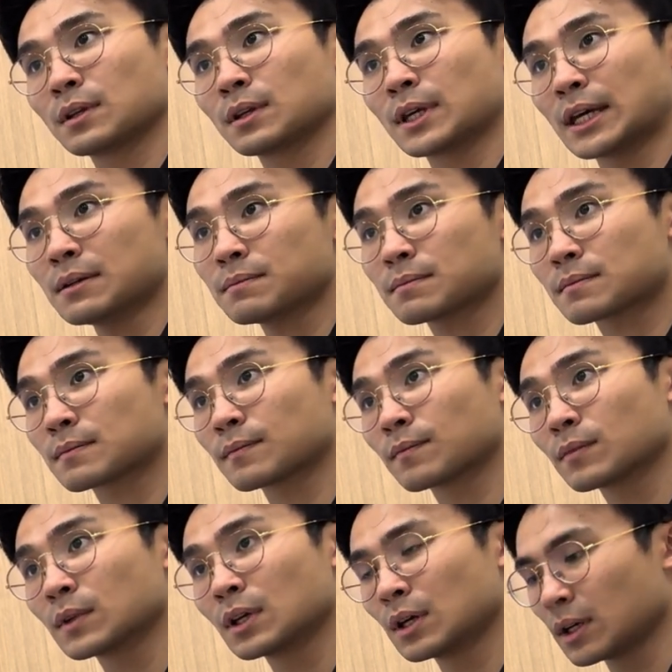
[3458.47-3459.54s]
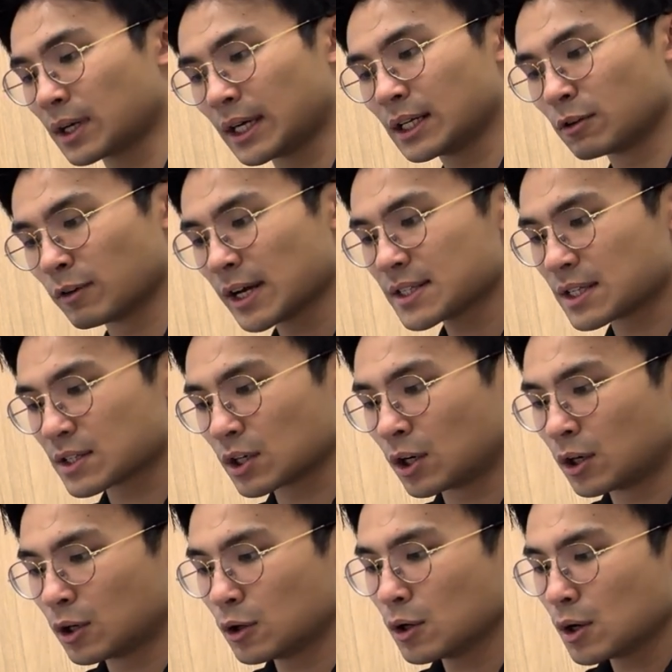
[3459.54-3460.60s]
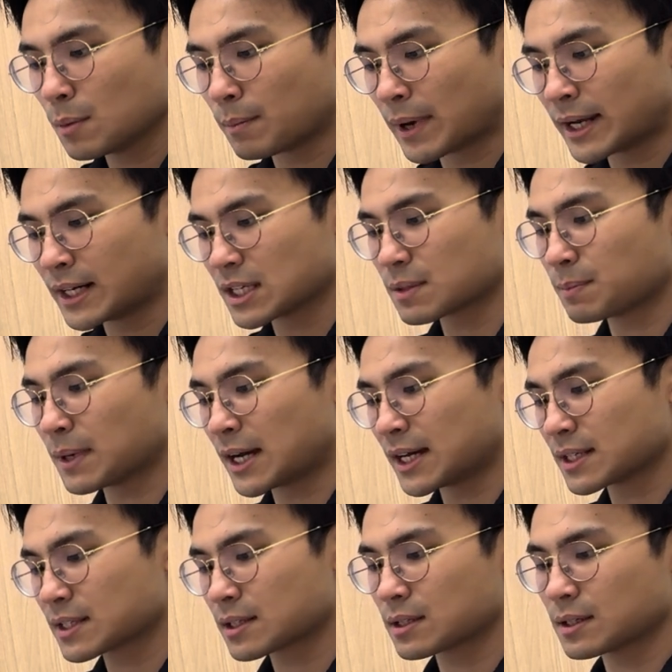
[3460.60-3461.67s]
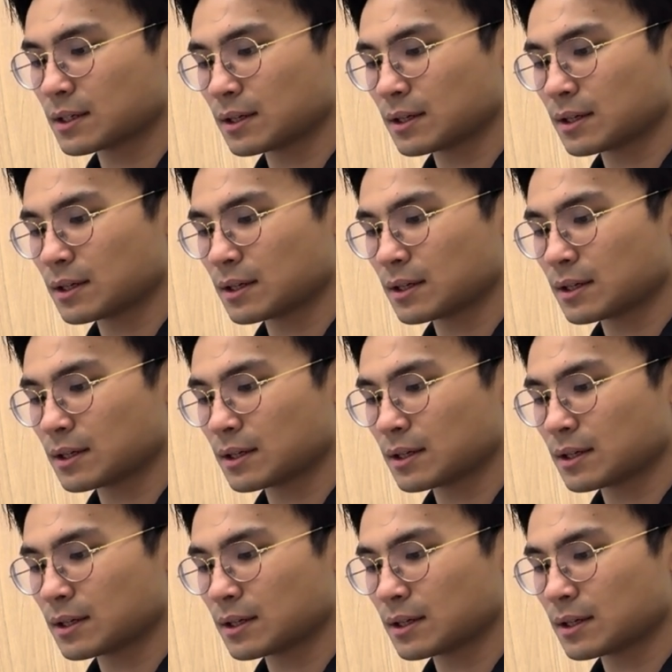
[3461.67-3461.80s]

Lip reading: Okay? Okay, the rest is all minus plus.